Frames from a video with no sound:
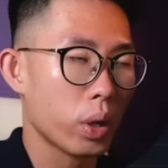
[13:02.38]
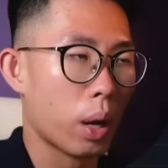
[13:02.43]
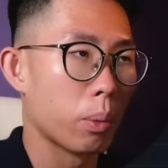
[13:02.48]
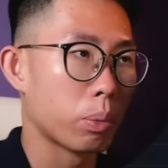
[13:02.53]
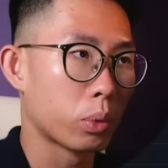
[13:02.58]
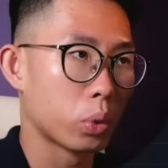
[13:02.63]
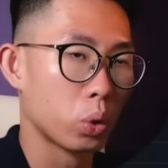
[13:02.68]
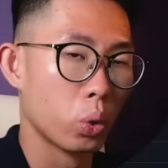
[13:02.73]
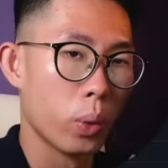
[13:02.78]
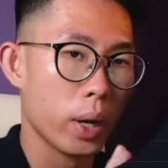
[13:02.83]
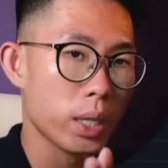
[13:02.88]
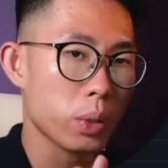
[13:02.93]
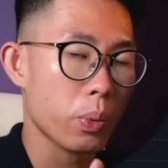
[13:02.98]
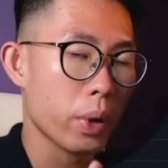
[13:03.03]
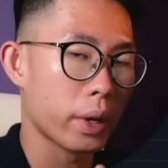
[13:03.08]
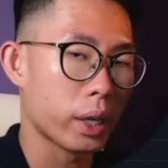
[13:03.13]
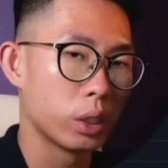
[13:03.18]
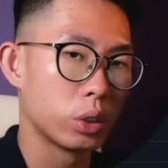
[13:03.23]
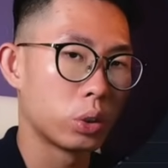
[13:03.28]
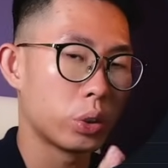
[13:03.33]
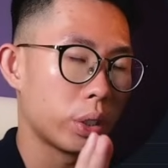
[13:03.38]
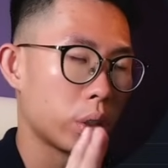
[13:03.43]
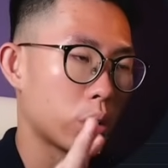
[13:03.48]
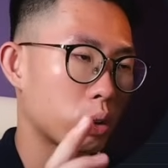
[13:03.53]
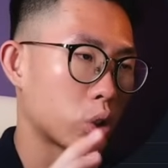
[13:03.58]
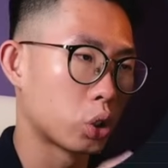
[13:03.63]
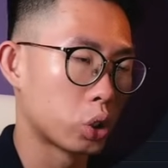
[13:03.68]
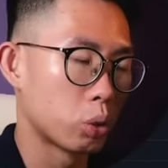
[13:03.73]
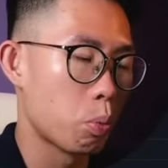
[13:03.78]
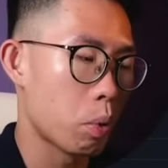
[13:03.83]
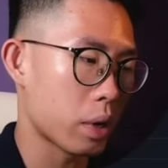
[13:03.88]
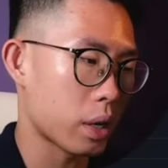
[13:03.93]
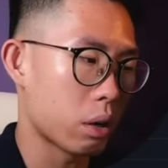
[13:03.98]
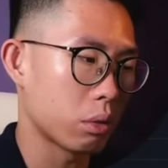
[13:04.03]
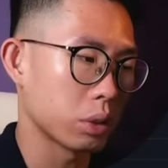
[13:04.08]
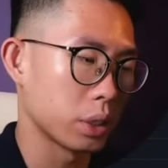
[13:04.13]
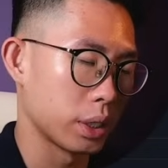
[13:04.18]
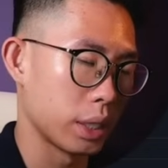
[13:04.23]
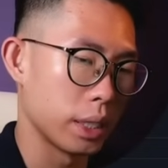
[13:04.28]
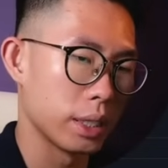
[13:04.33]
yeah, two ways where you can trade your true
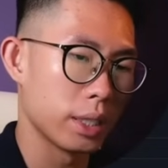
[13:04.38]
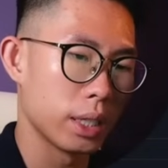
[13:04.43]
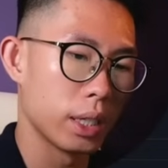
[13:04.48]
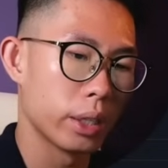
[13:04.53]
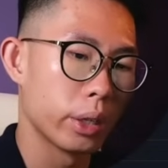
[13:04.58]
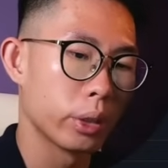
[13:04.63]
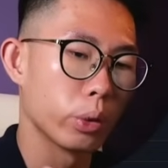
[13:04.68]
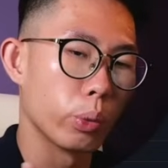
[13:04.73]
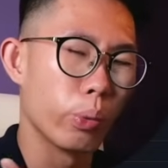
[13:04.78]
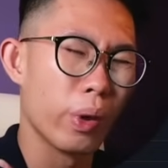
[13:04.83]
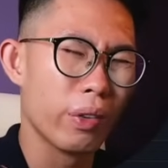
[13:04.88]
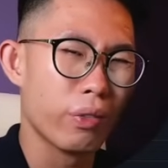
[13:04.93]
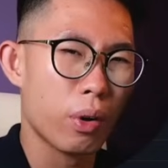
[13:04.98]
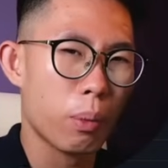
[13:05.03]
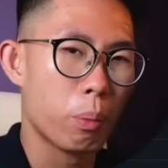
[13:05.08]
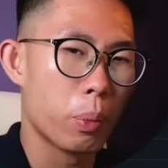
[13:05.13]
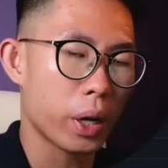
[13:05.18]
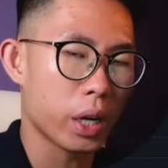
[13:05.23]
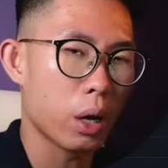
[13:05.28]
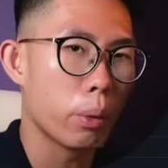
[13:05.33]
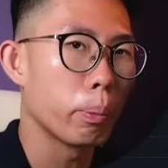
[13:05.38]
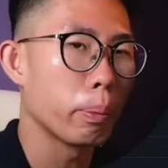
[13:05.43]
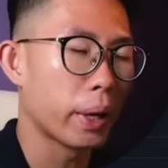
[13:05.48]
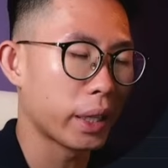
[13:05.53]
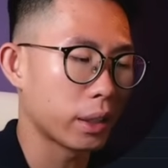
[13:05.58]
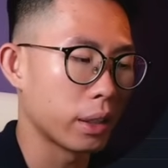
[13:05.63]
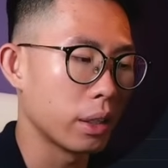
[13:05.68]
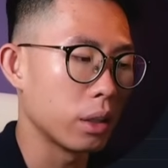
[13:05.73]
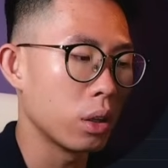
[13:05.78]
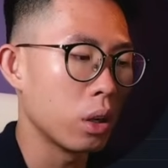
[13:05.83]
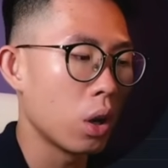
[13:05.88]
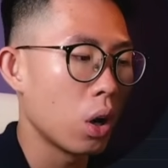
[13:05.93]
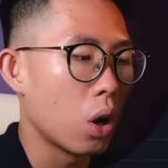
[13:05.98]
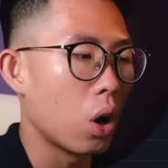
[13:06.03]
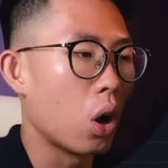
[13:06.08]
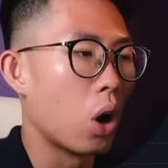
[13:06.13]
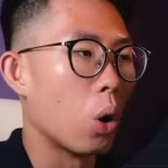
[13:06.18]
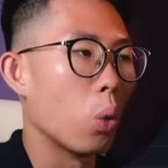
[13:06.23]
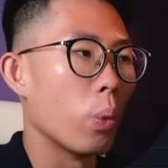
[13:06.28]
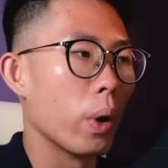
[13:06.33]
breakouts is either to wait for breakout pattern
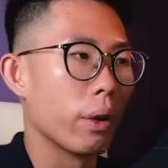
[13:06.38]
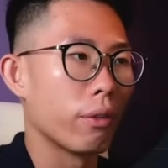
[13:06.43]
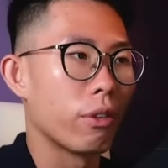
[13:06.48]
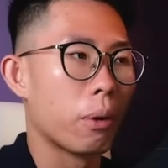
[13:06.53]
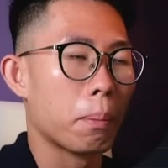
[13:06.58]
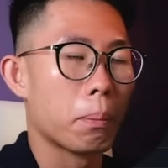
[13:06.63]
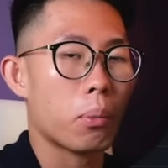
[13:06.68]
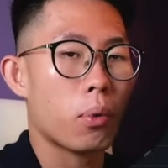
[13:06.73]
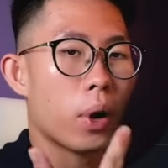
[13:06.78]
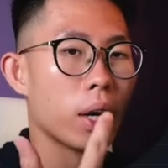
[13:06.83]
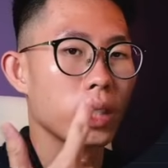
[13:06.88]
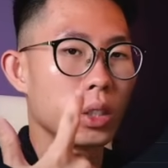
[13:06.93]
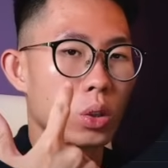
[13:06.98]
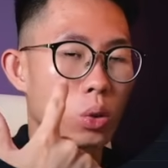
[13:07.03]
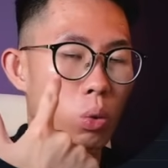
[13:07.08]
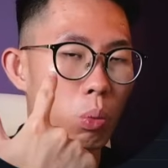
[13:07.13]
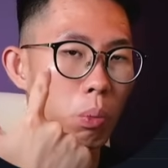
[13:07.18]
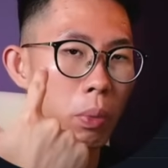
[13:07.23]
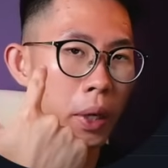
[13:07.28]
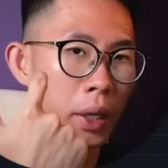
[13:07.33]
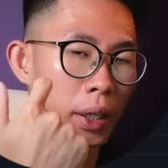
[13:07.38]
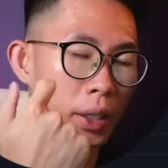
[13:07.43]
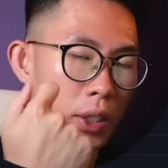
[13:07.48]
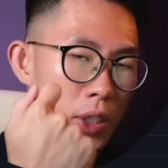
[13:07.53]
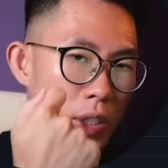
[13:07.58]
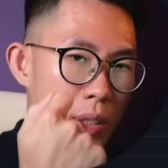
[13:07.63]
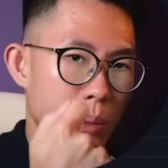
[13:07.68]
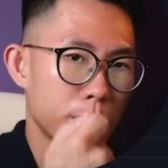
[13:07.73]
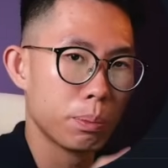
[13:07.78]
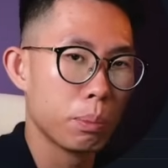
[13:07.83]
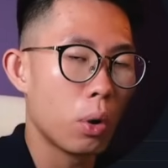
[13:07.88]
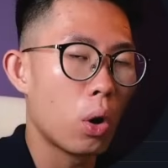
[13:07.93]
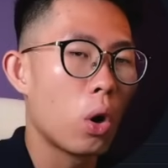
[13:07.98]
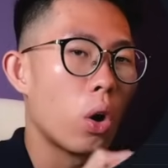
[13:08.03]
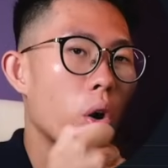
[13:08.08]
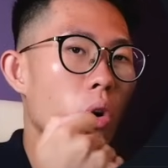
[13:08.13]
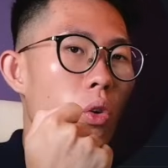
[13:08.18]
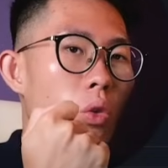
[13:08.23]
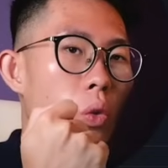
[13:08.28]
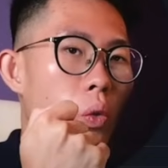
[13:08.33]
or wait for price to make a
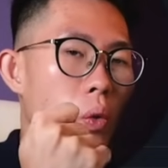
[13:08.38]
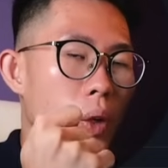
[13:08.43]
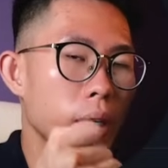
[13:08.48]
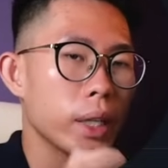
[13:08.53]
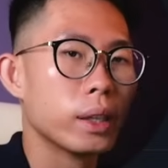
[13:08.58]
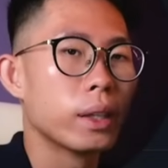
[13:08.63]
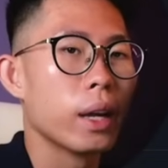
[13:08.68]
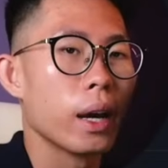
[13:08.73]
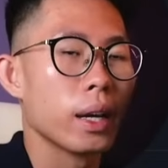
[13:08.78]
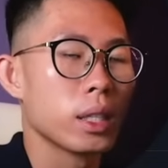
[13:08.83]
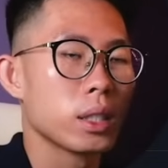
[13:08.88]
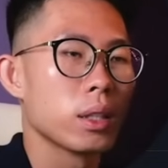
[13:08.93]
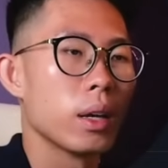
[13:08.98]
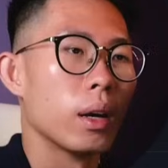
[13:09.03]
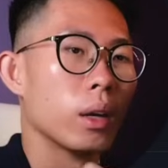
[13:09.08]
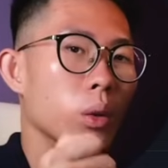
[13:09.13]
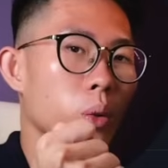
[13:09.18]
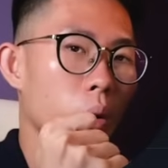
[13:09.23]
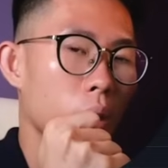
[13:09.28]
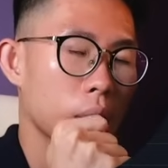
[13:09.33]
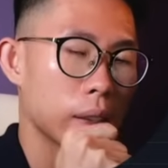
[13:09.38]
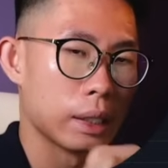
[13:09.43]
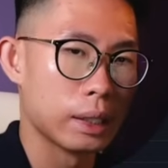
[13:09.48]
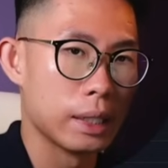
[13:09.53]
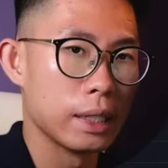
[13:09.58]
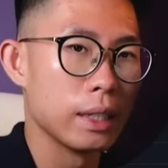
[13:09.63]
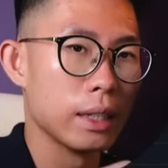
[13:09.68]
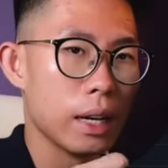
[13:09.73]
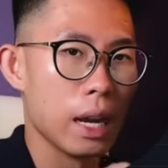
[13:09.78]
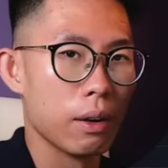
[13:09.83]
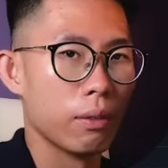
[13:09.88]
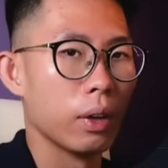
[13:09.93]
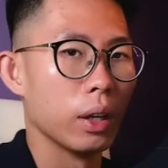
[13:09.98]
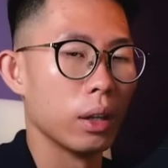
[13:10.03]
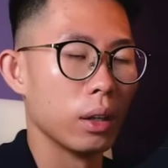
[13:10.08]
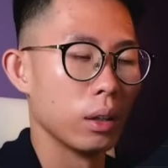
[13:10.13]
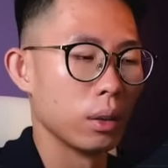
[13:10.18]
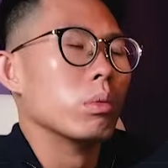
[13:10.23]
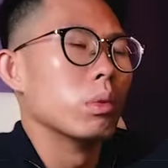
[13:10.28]
small retest to the key level.